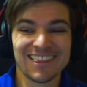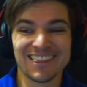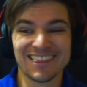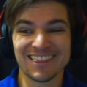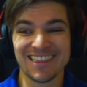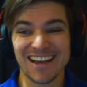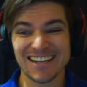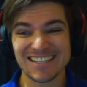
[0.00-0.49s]

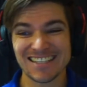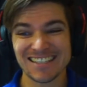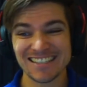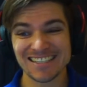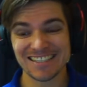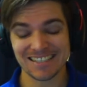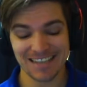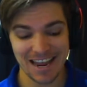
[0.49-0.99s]
That is
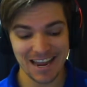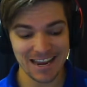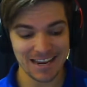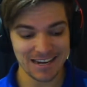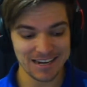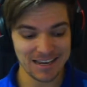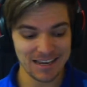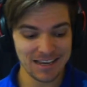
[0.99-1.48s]

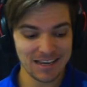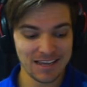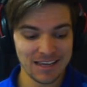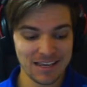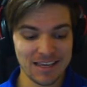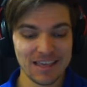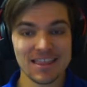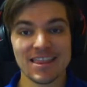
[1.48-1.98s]
insane.
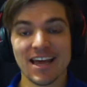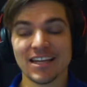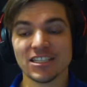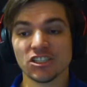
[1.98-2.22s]
That is